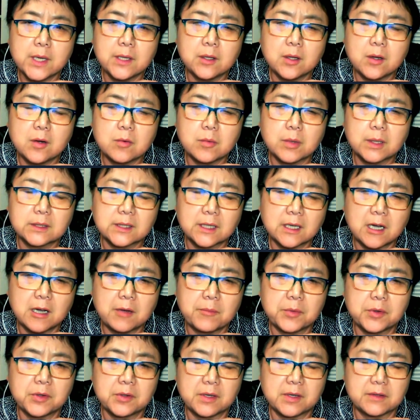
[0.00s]
We know what
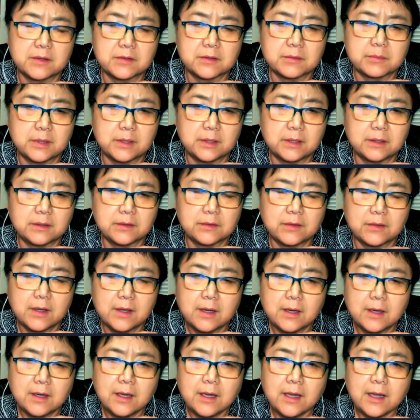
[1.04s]
communism is.
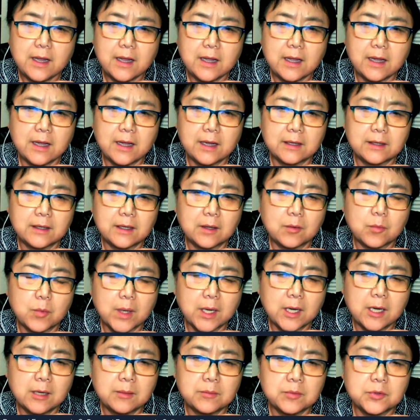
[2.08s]
And
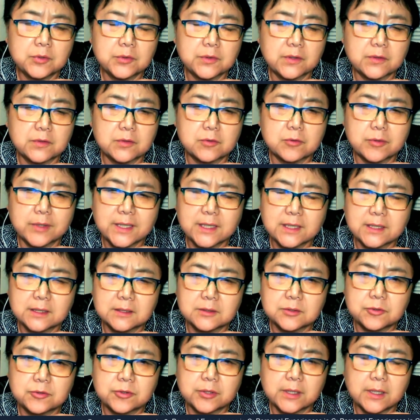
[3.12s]
we come to this great
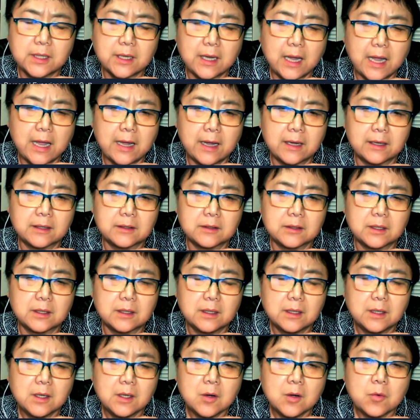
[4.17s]
country, and
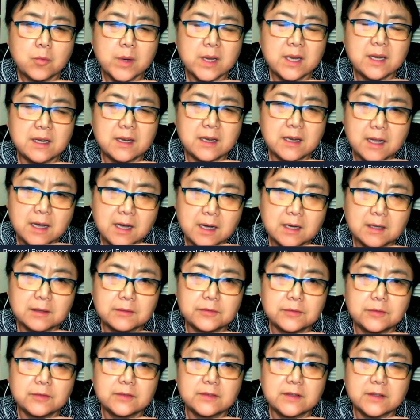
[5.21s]
we
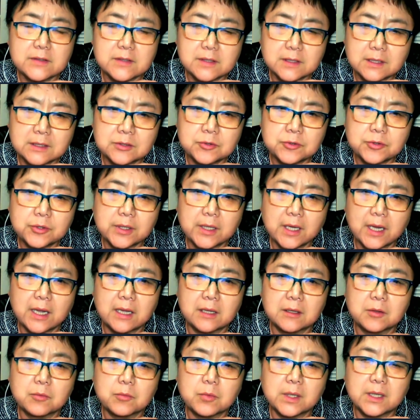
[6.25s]
love this country,
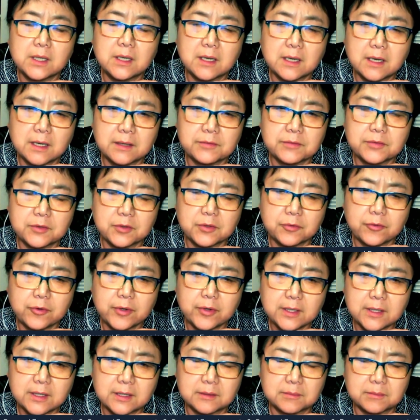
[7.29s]
and we love the
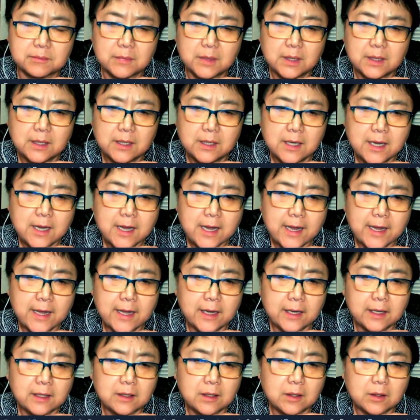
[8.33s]
freedom.
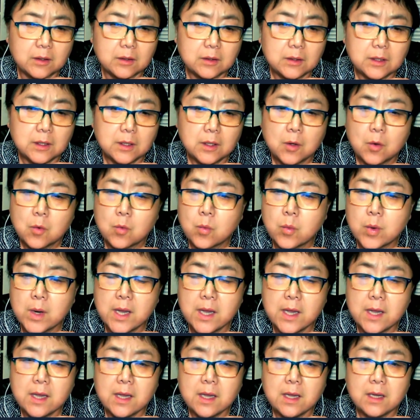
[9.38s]
And
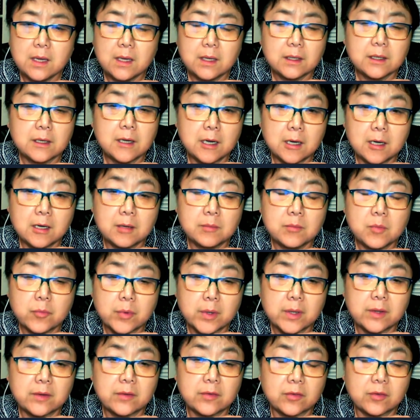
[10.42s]
we come
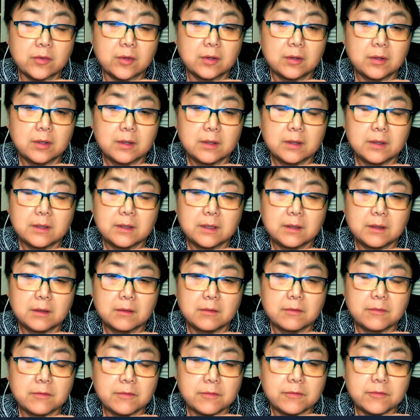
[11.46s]
with
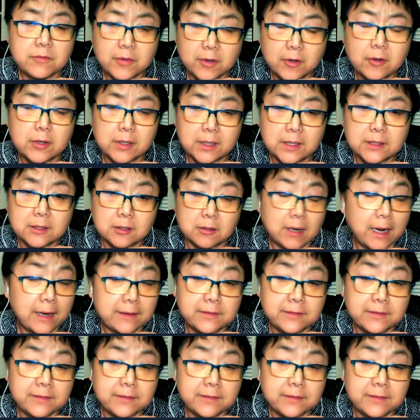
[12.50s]
very little.